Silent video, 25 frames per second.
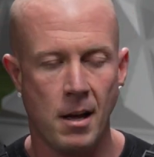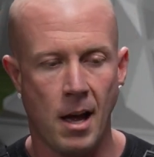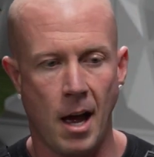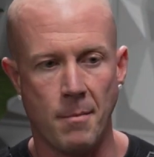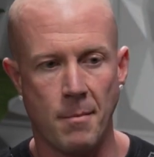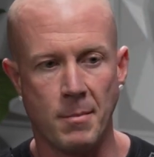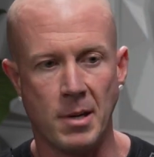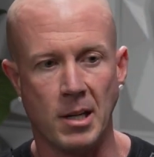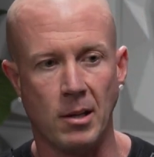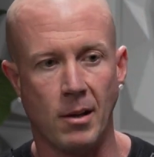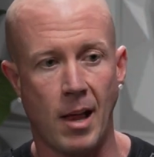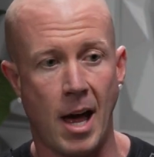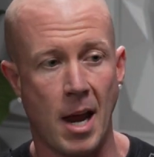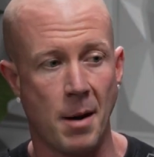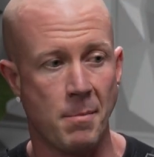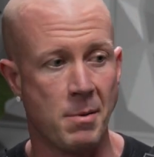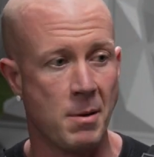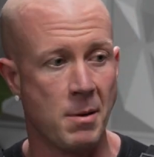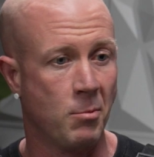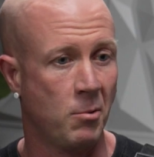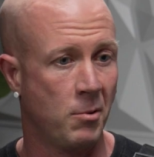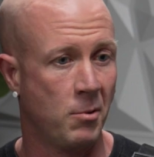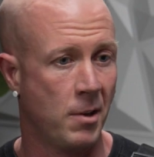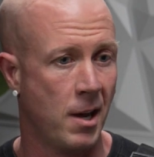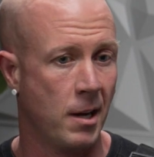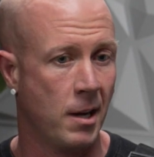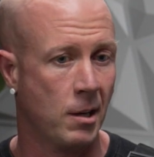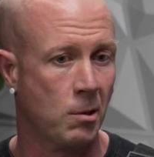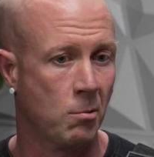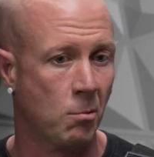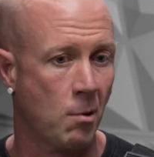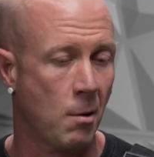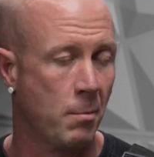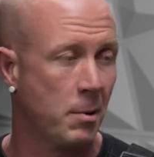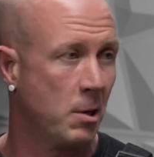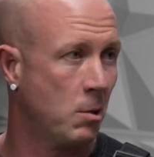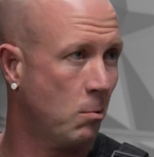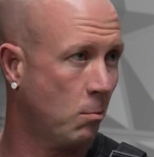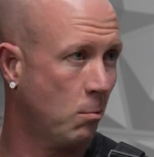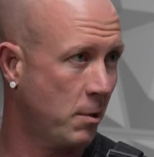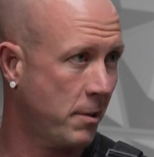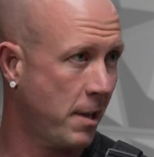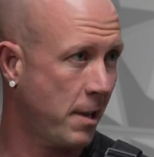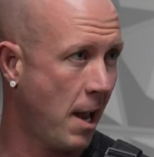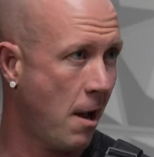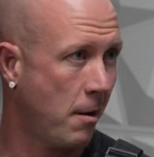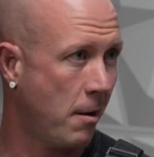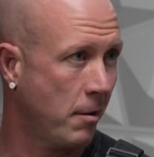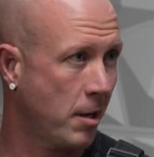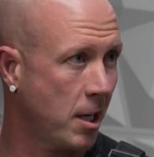I meet a lot of people that grew up in North
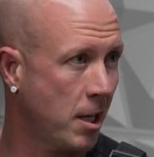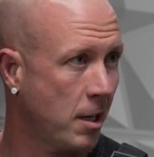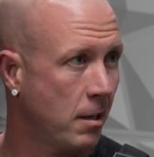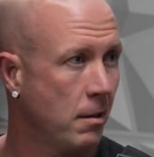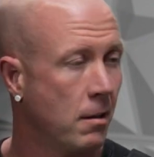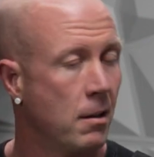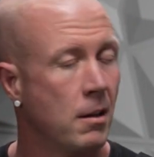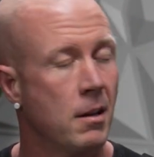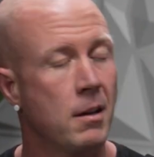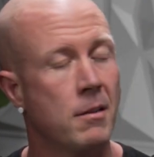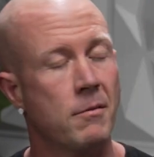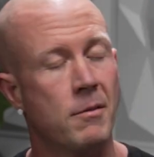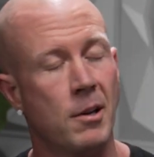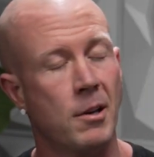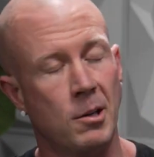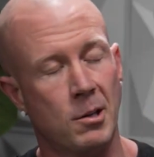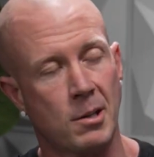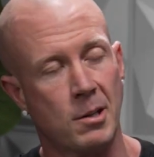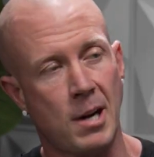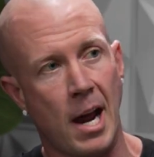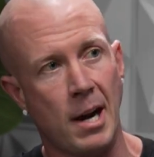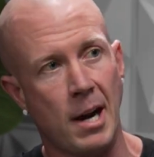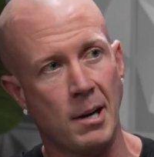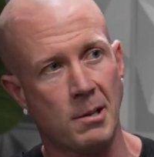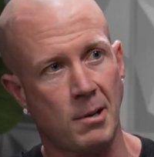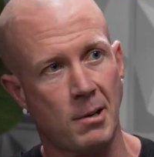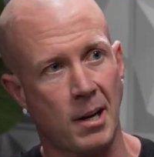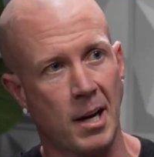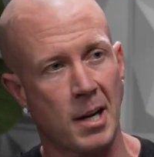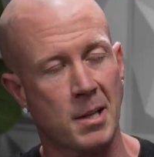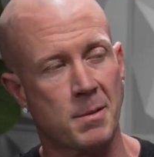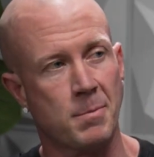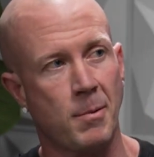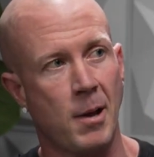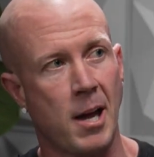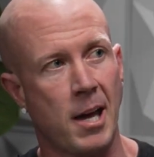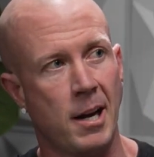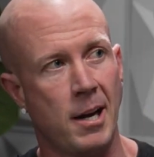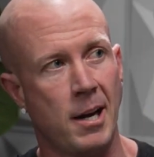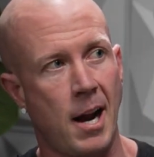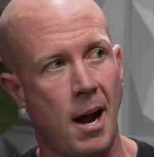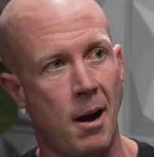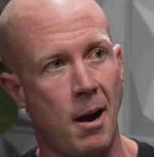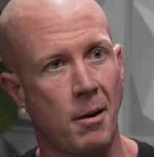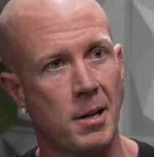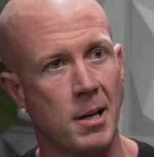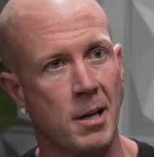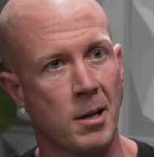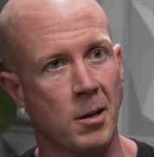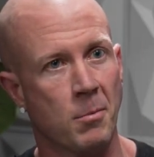County that are kind of transplanted
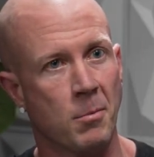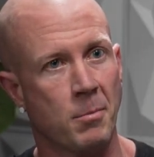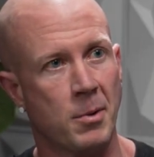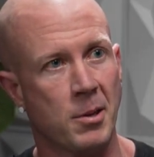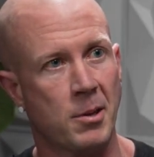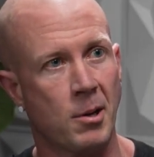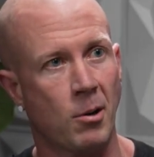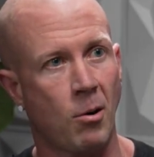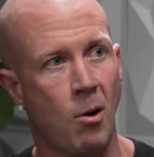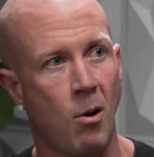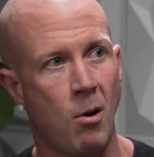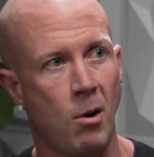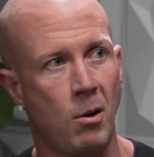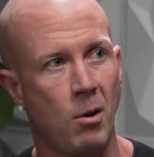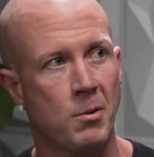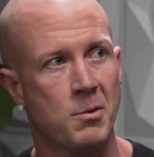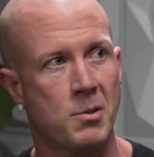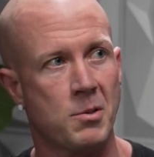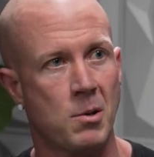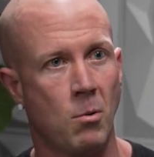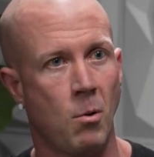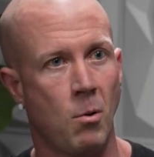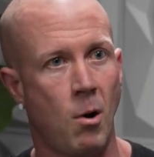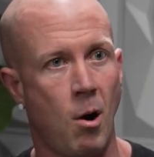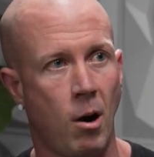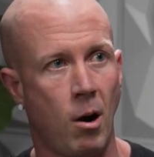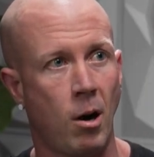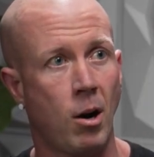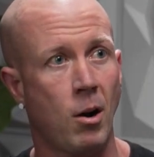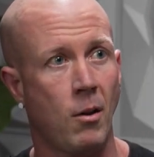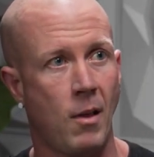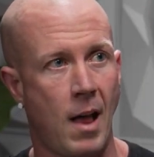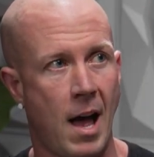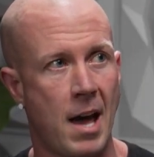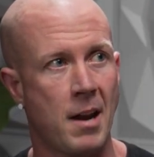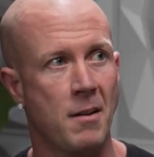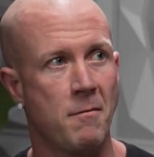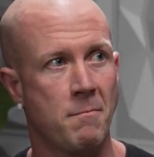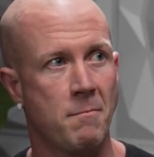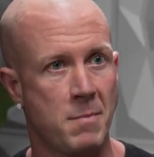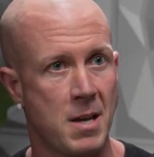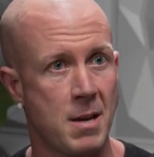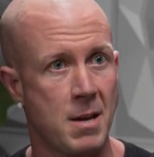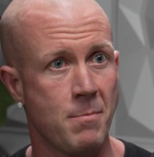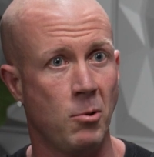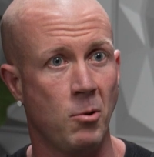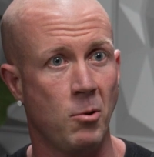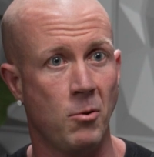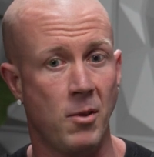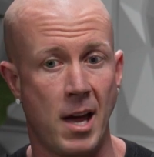out here, but there also are a lot of
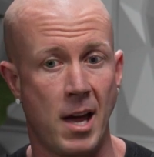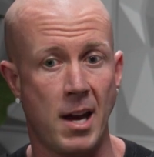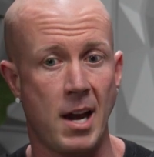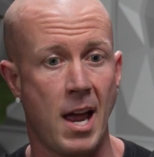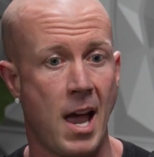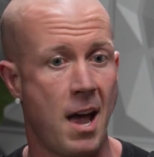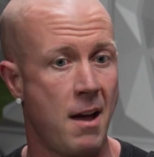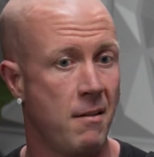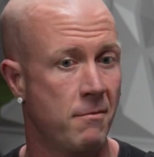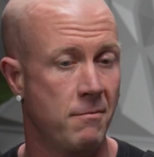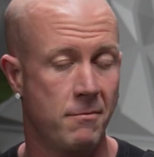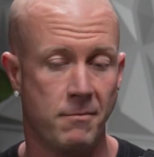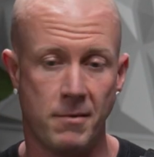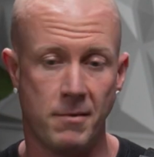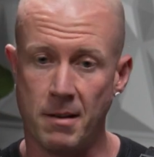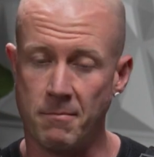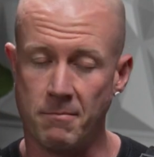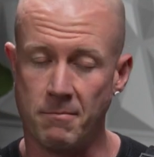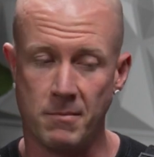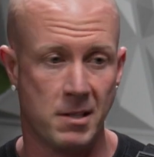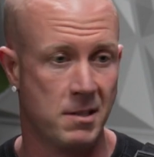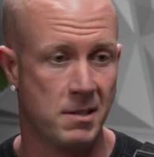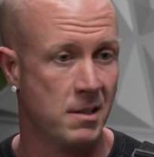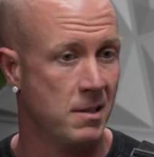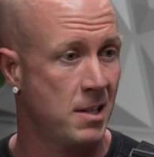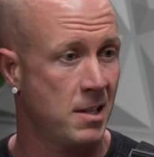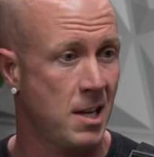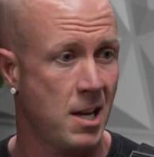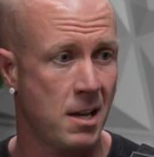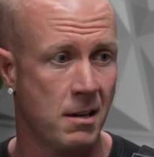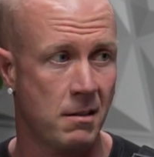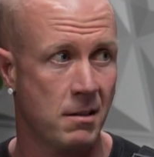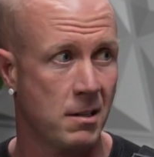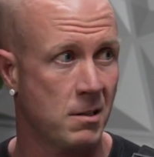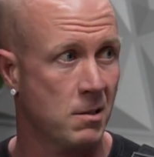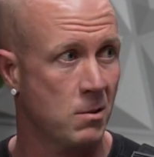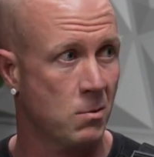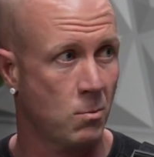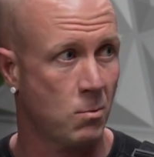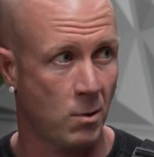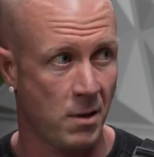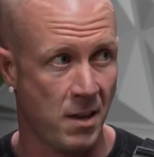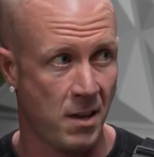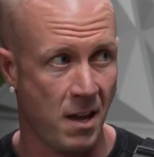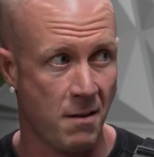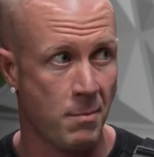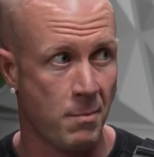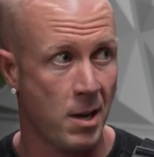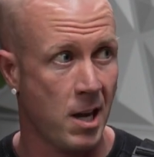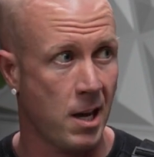people that this is it. This is where
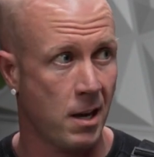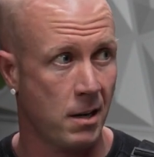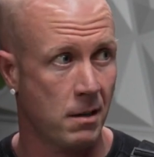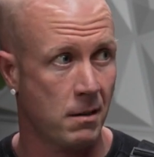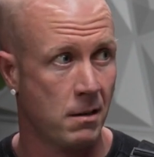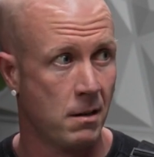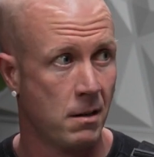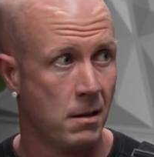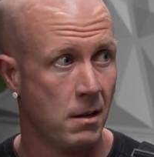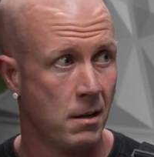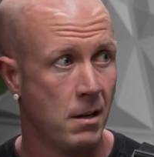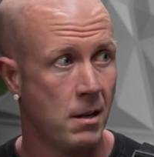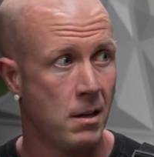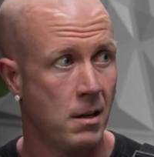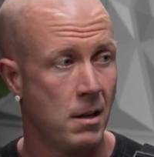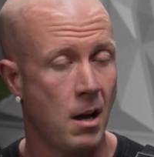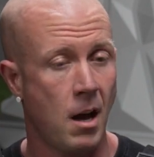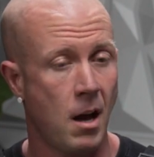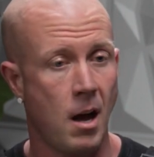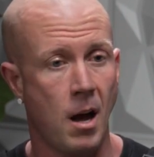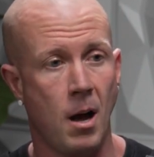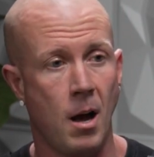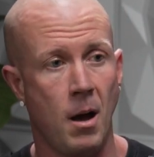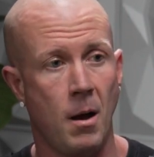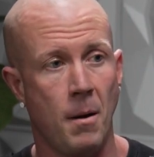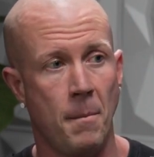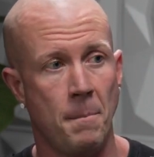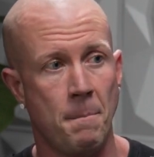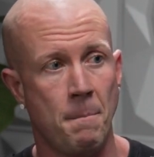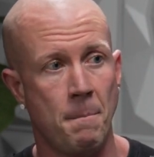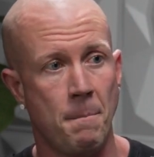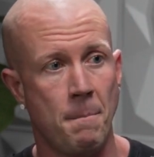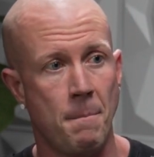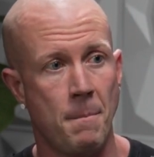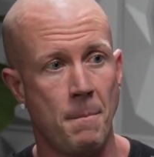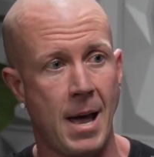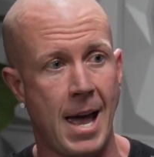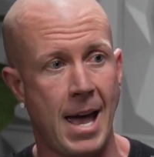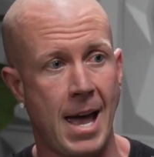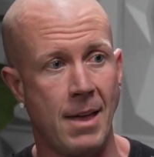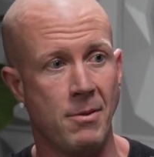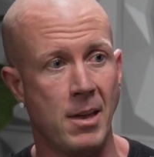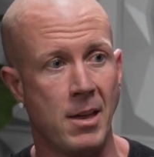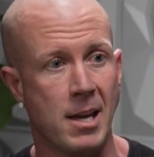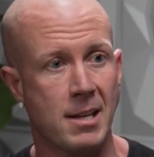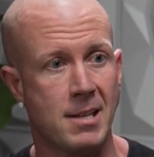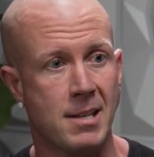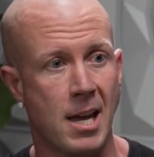they've been. And they